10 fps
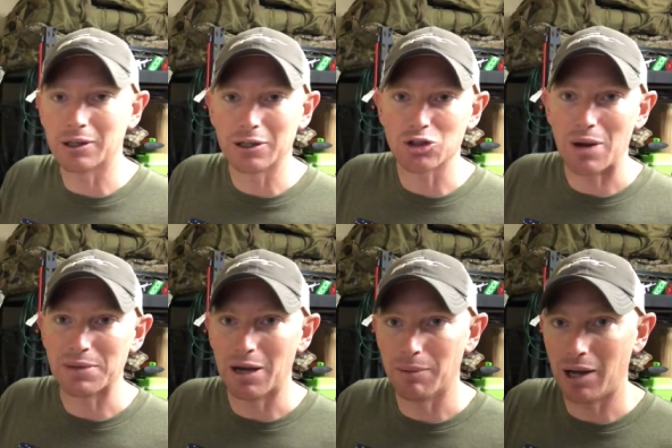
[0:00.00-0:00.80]
going to drop
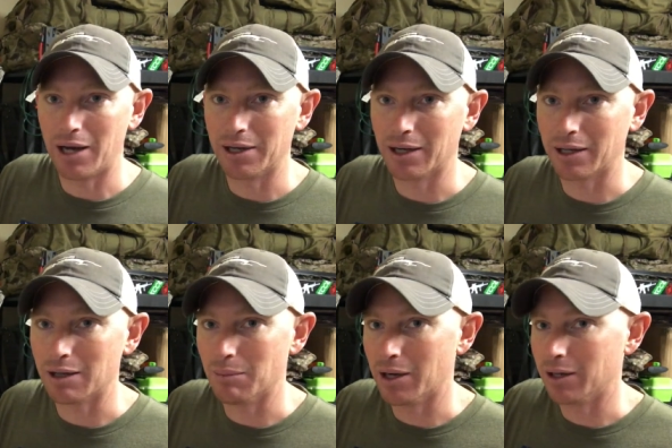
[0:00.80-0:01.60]
down behind it,
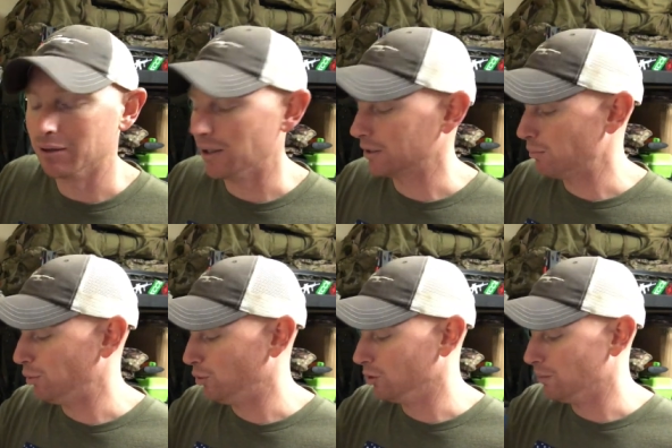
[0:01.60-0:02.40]
get my length of pull and